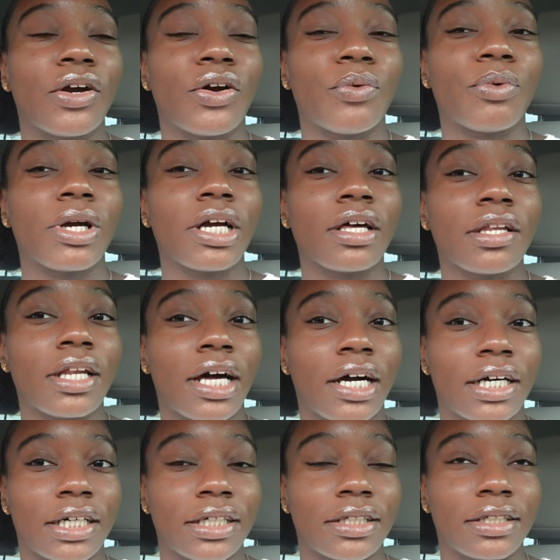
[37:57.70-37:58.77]

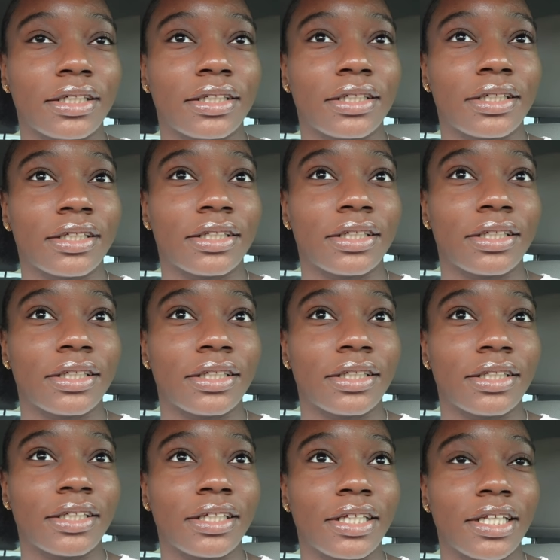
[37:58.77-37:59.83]
Realize
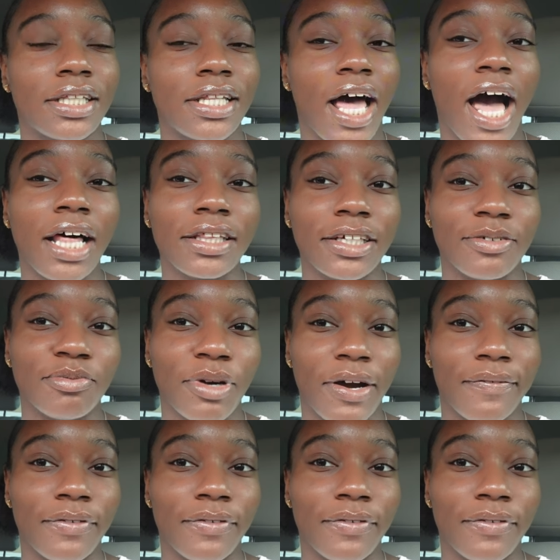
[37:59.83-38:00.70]
I left my